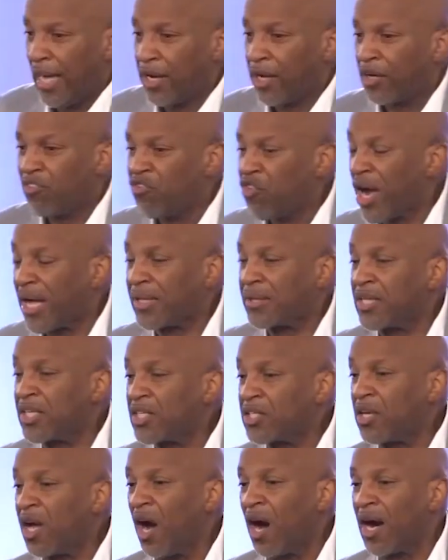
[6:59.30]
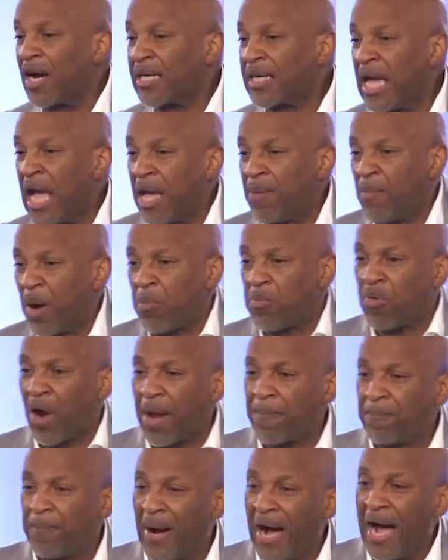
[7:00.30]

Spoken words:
and a reckless car came up right